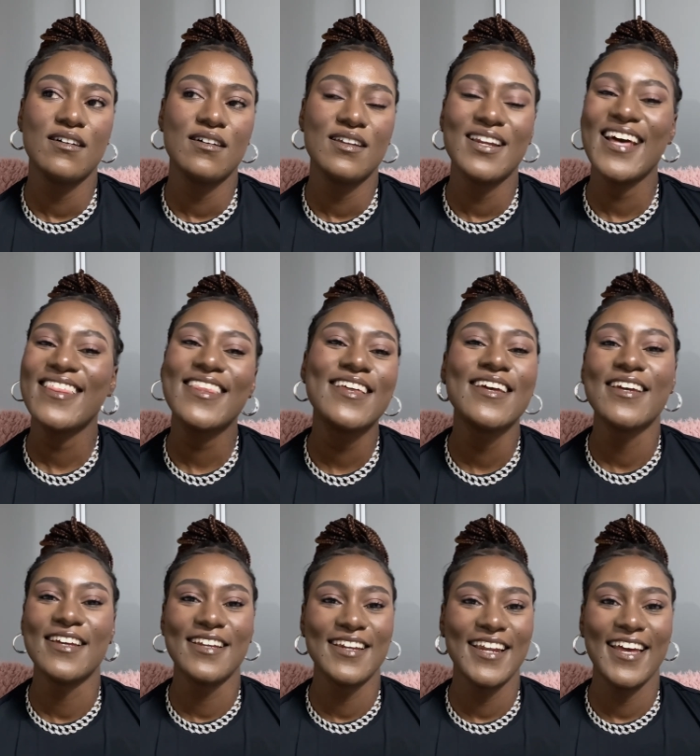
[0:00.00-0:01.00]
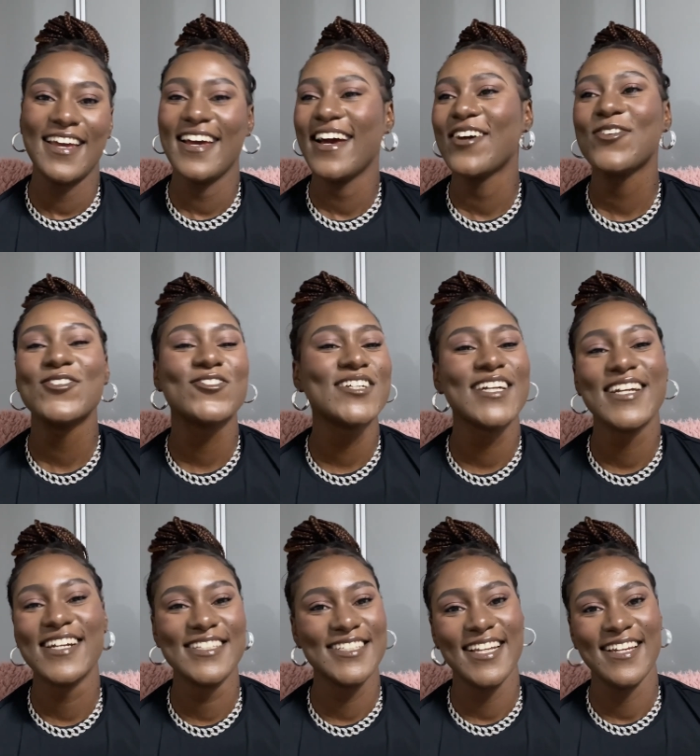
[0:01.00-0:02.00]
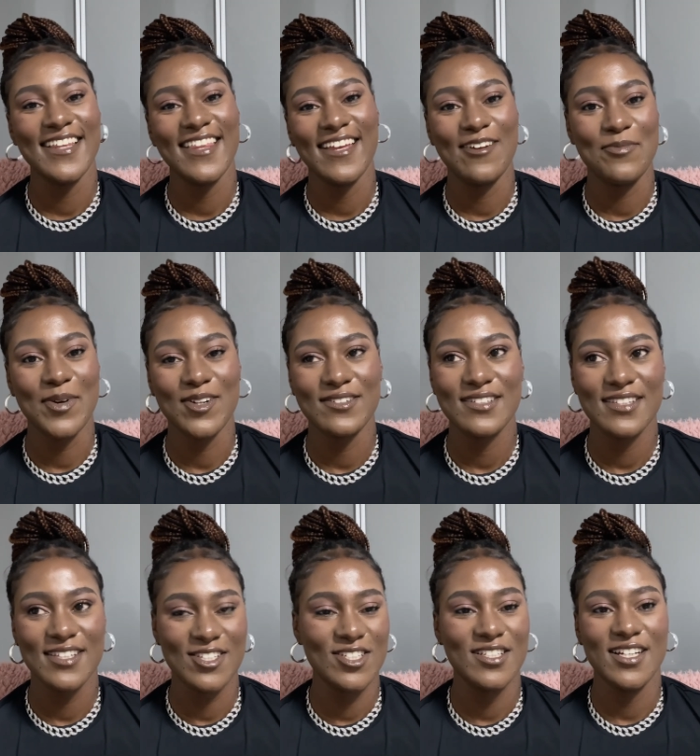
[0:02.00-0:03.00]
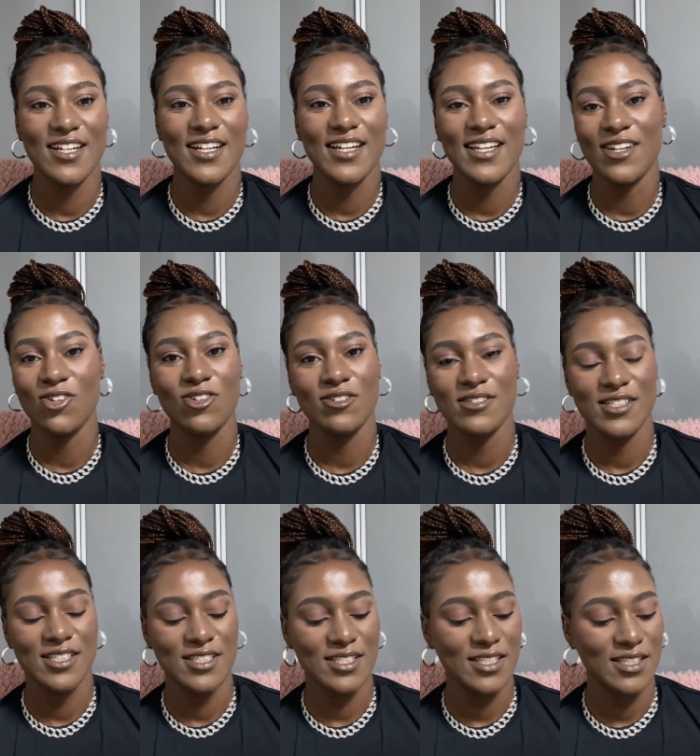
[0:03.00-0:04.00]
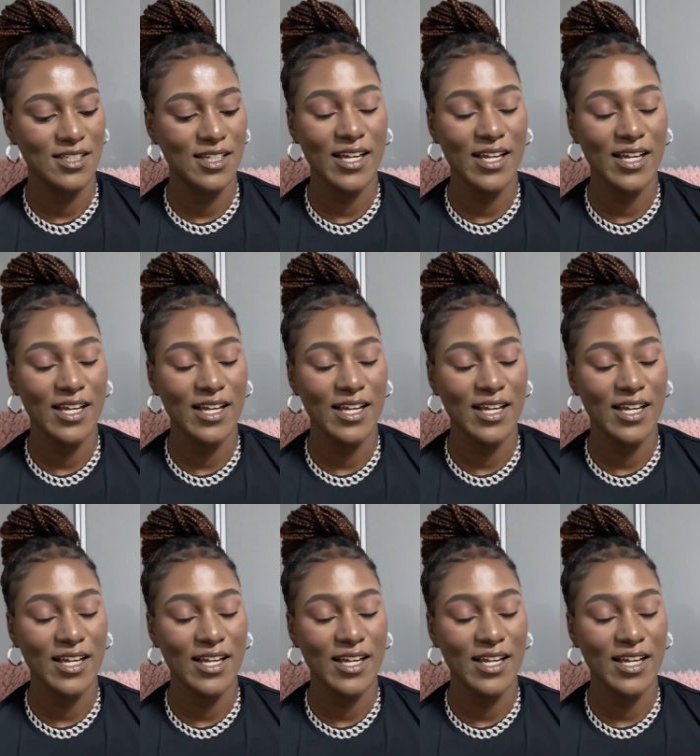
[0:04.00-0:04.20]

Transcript: nothing. Like, I don't regret anything about this year, in all honesty.